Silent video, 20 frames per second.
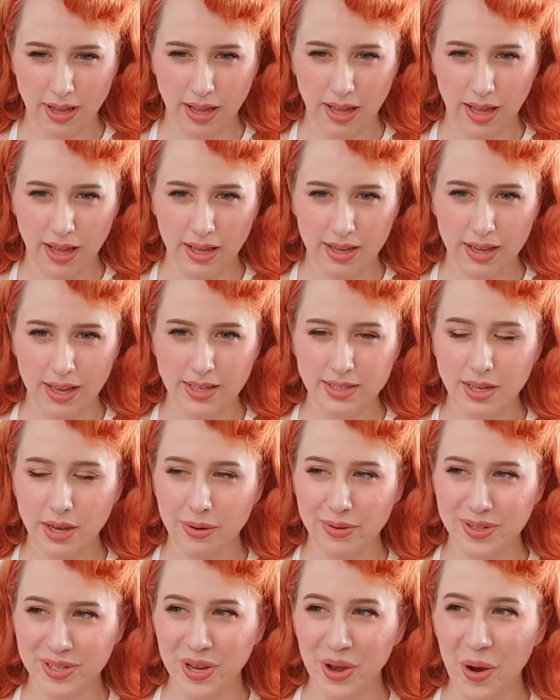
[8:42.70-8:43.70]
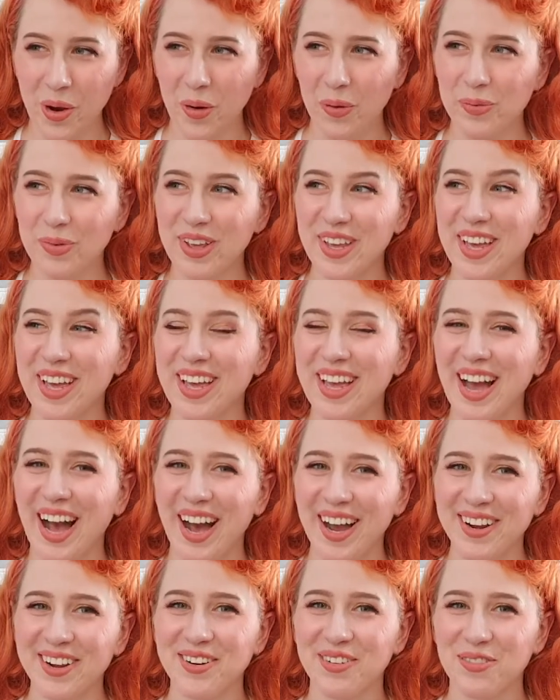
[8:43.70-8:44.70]
I guess I was hoping it
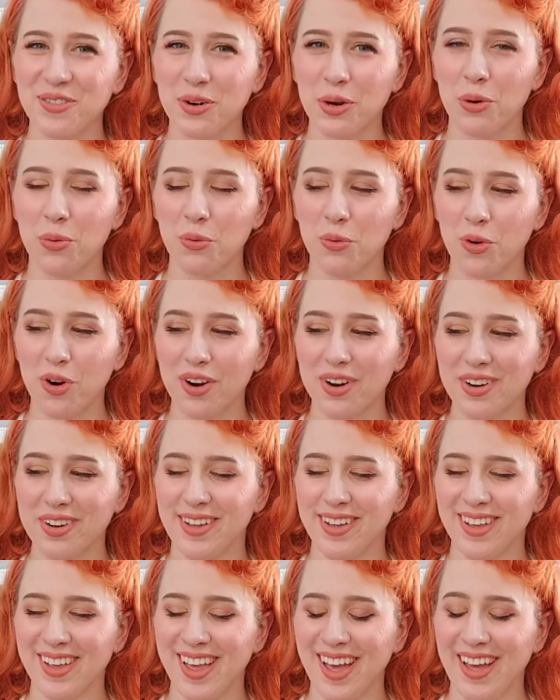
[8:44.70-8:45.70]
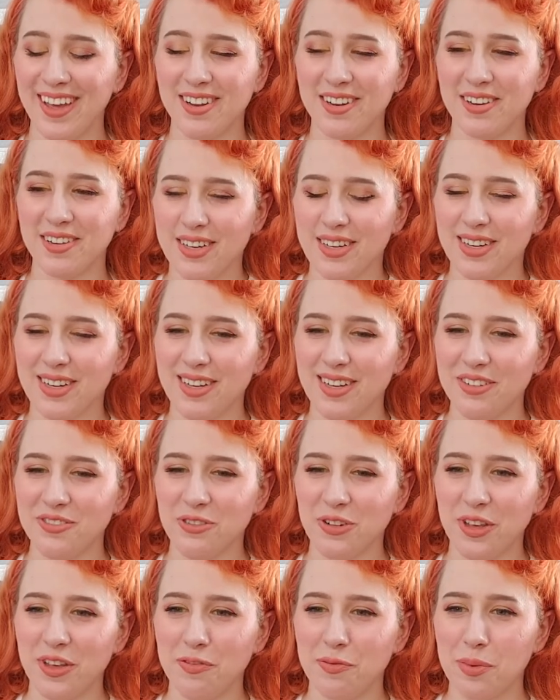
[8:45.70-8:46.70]
kind of wouldn't work again. It'll
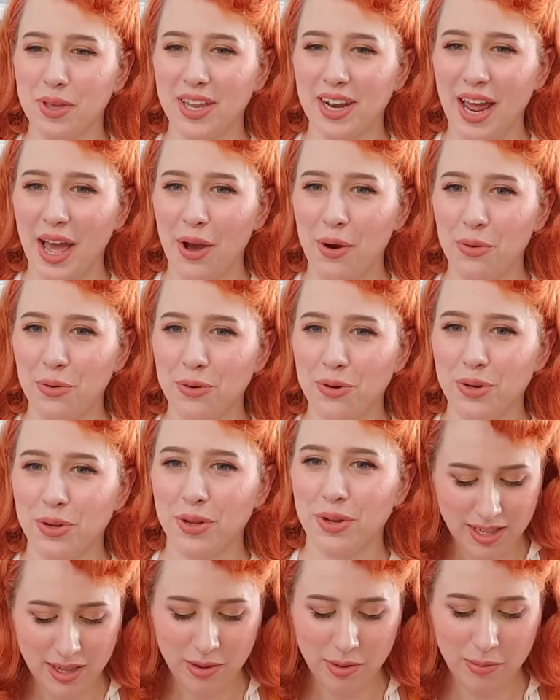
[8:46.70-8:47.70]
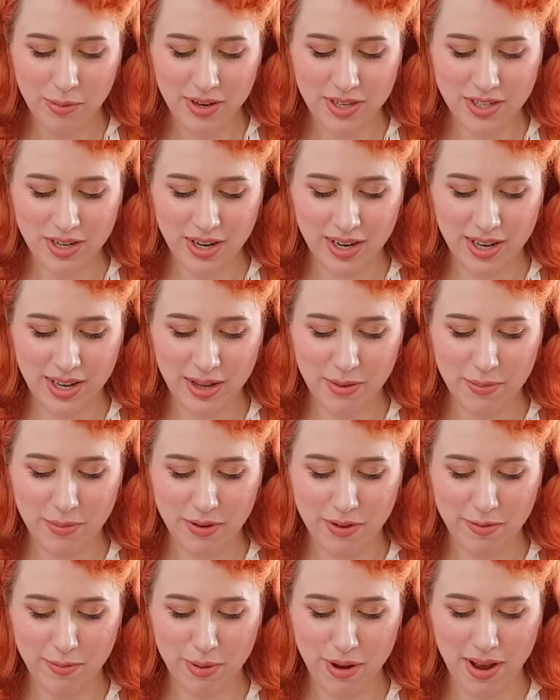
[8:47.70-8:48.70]
give me an out. Let me make sure I get a bit
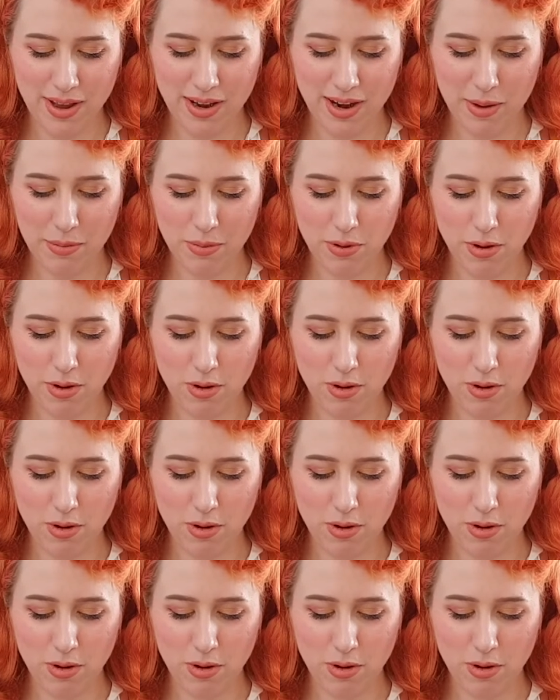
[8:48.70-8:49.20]
of pineapple.